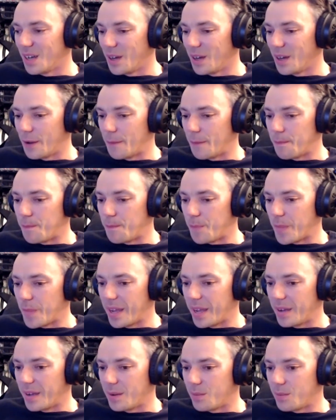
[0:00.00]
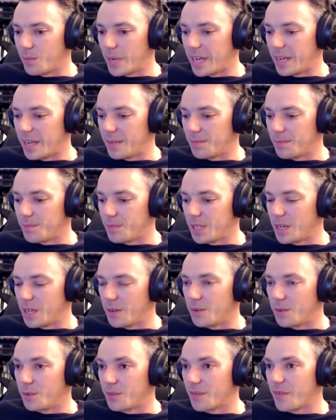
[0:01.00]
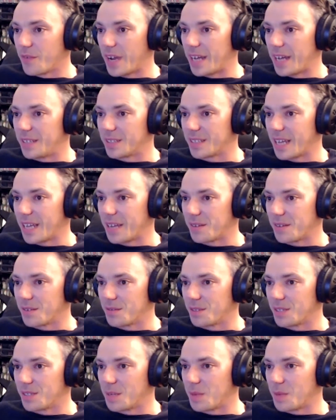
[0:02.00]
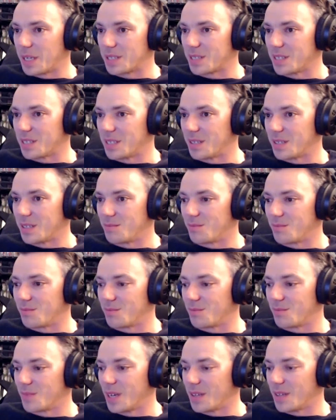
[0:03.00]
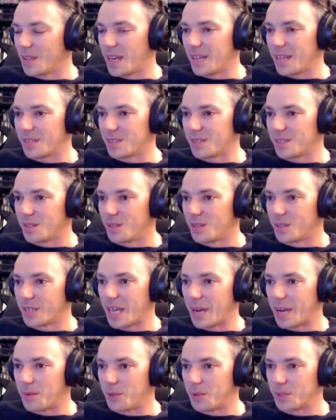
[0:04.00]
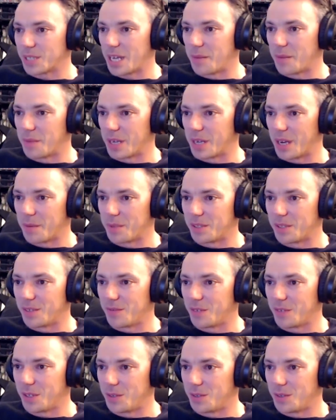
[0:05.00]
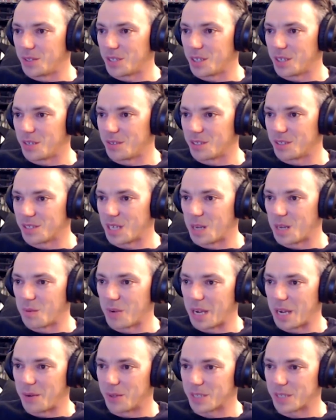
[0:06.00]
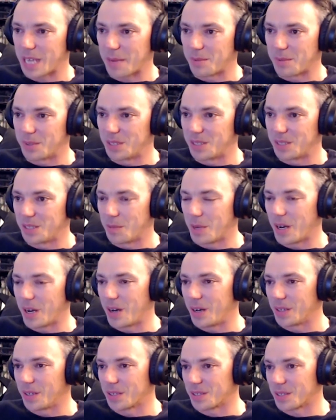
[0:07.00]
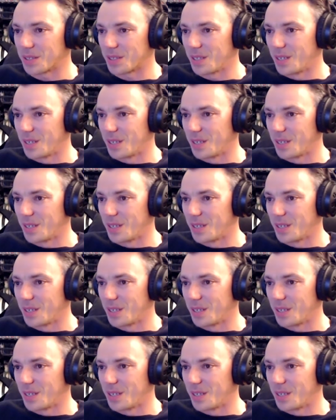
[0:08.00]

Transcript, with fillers: Um, where you know all the fans gather and they basically are there to look at what's coming up in the future and celebrate what's happened in the past.